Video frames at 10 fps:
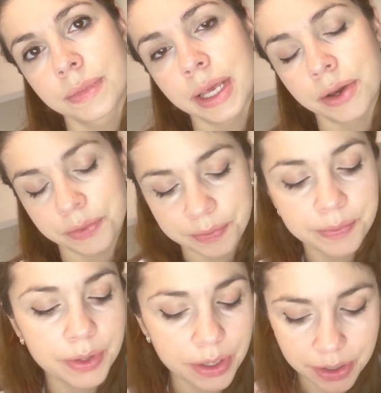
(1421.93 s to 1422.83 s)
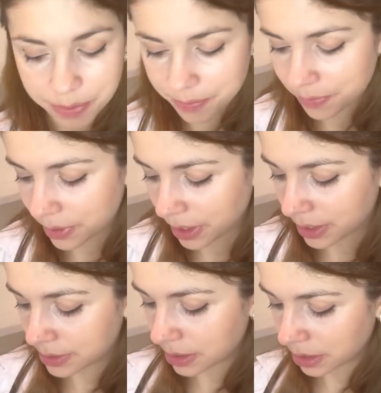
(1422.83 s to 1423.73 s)
Now, good.
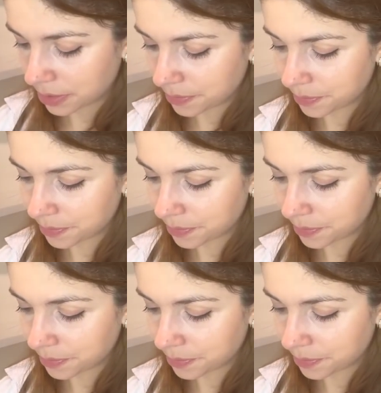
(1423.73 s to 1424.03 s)
Excellent.